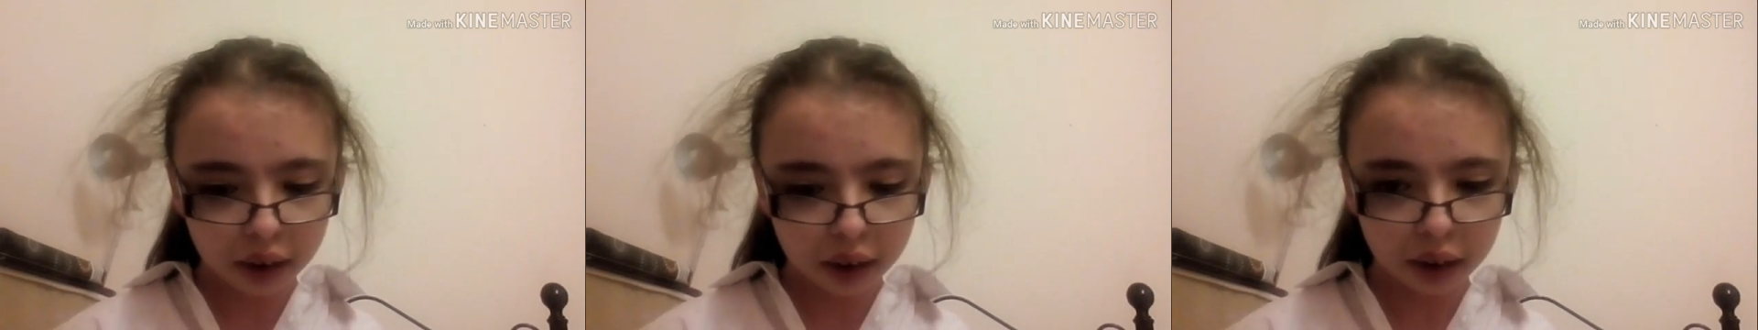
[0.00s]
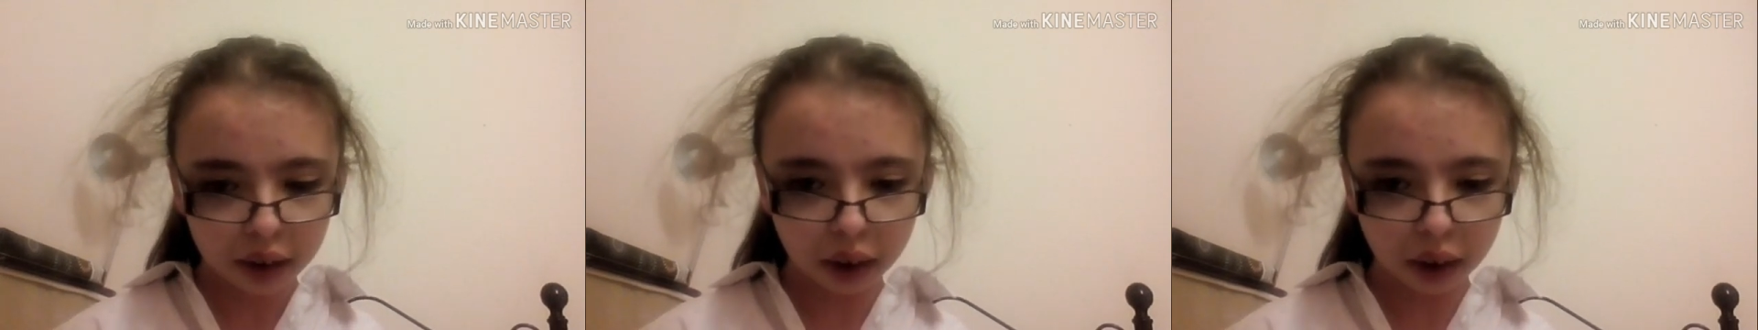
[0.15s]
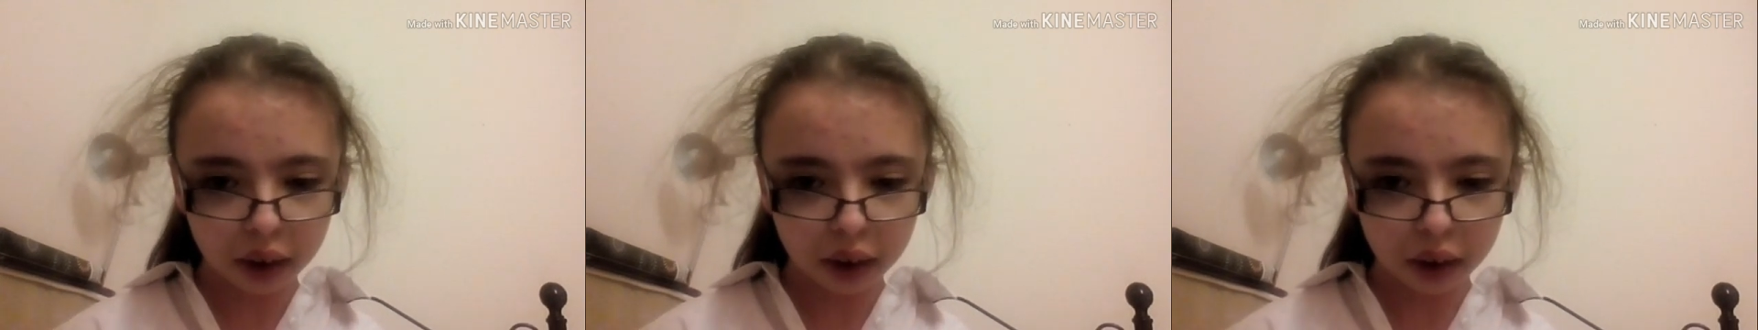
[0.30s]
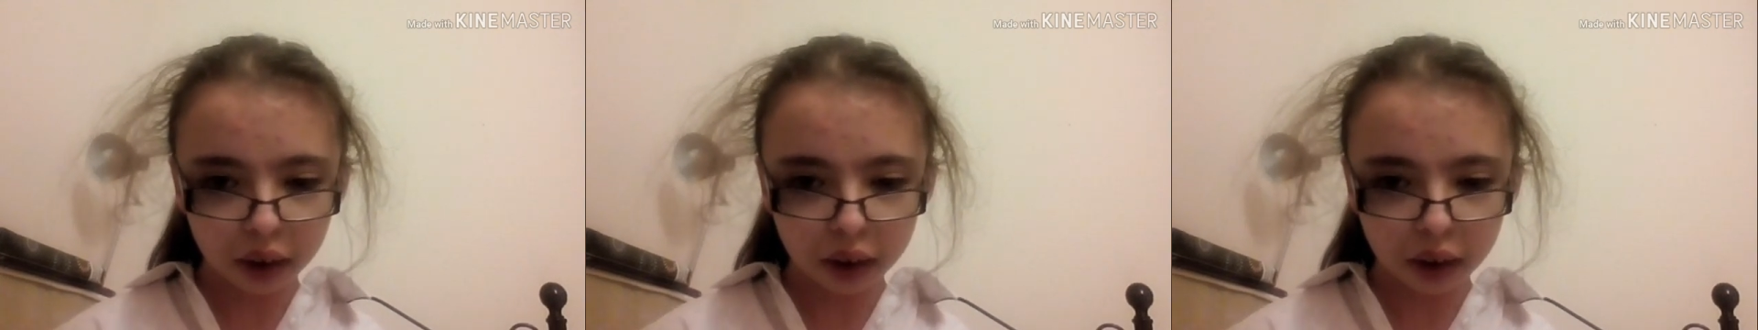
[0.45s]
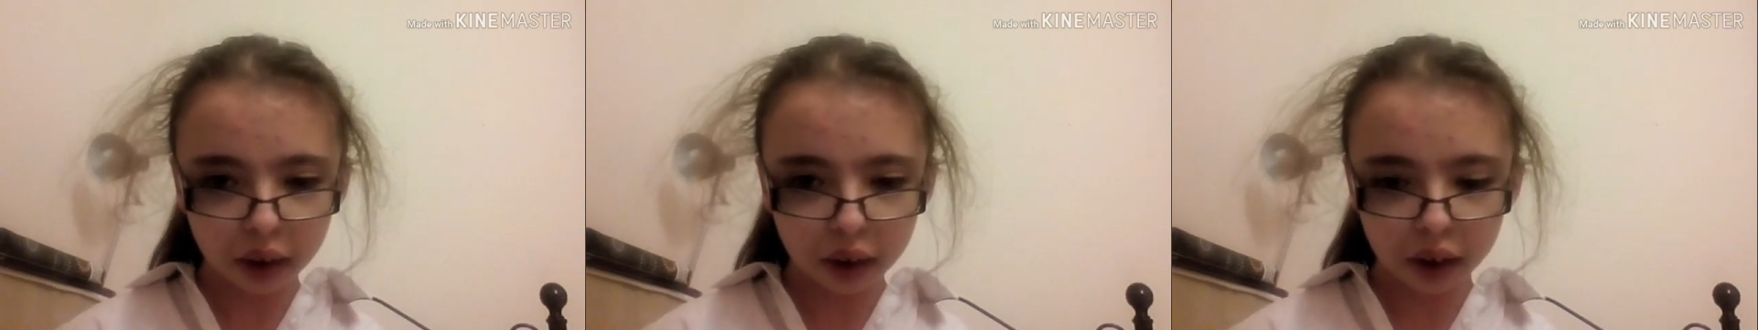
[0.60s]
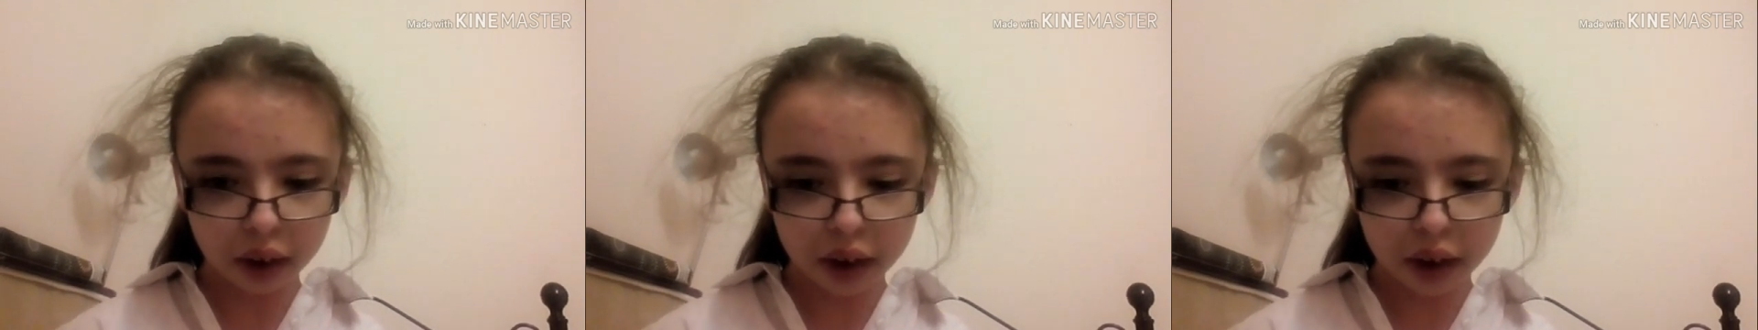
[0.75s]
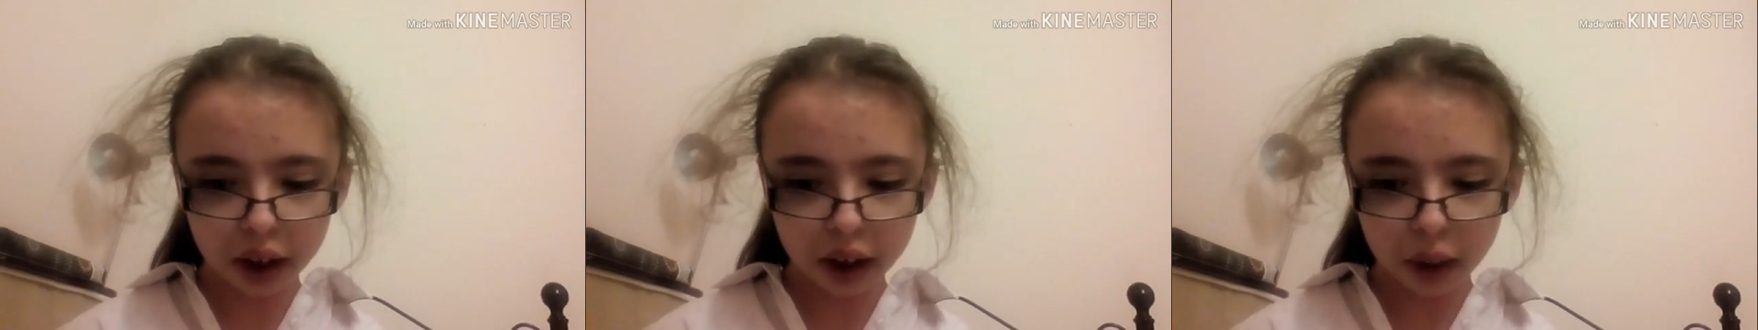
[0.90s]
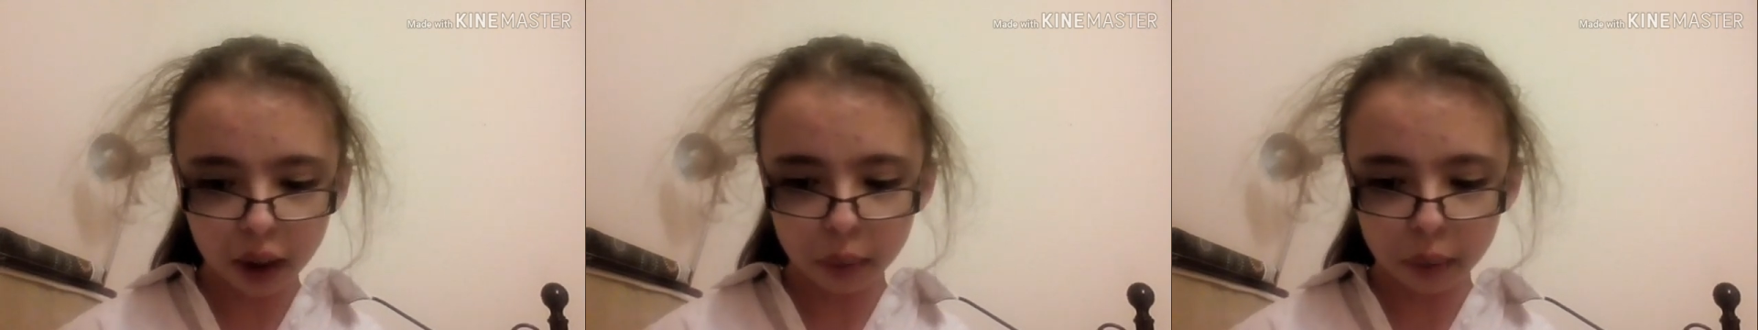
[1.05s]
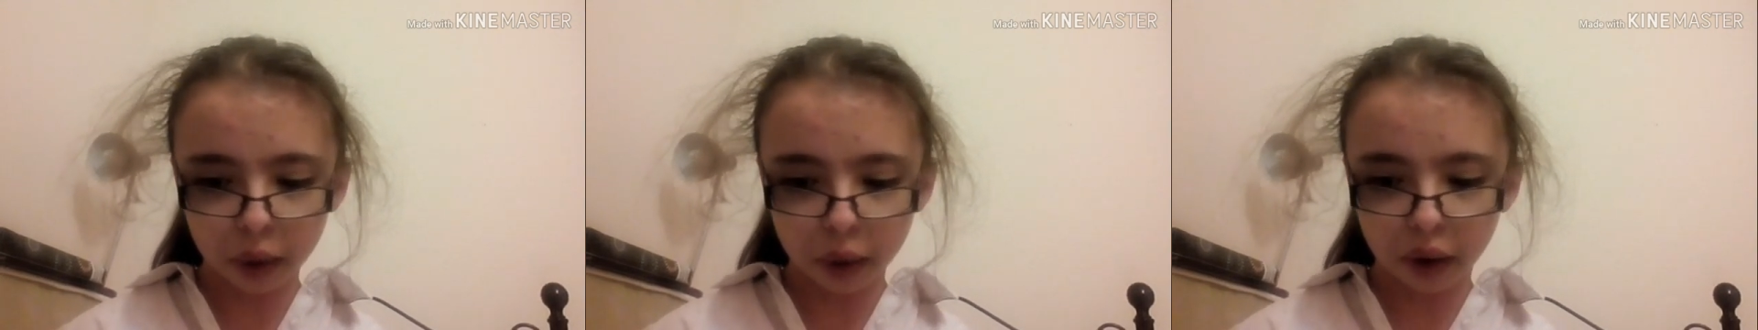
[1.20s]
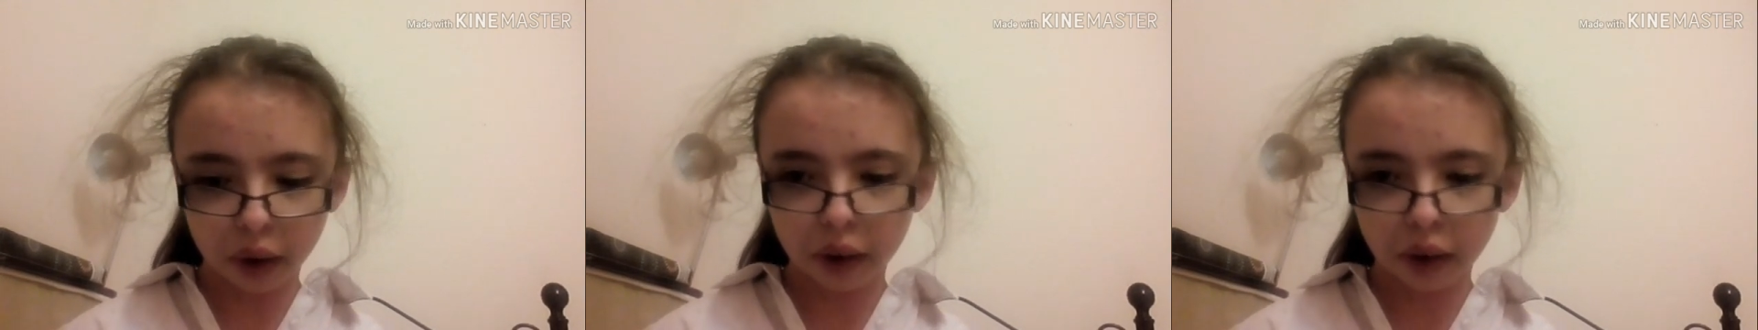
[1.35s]
secure
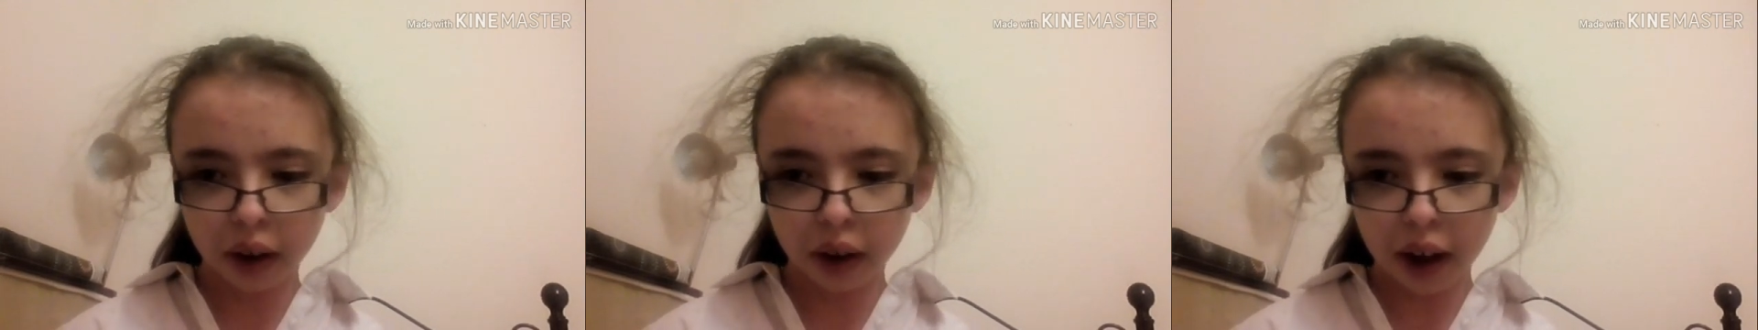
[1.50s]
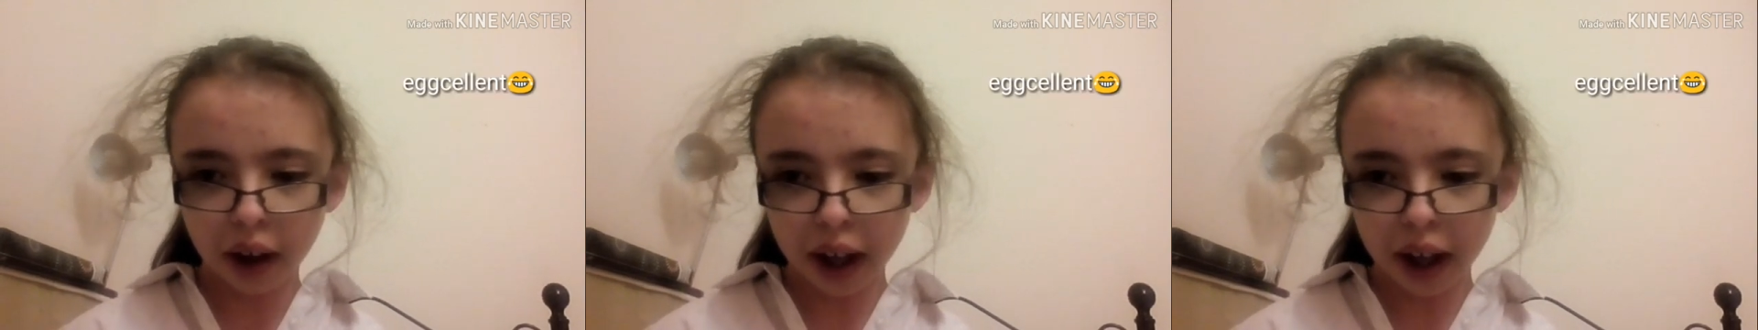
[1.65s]
attainment,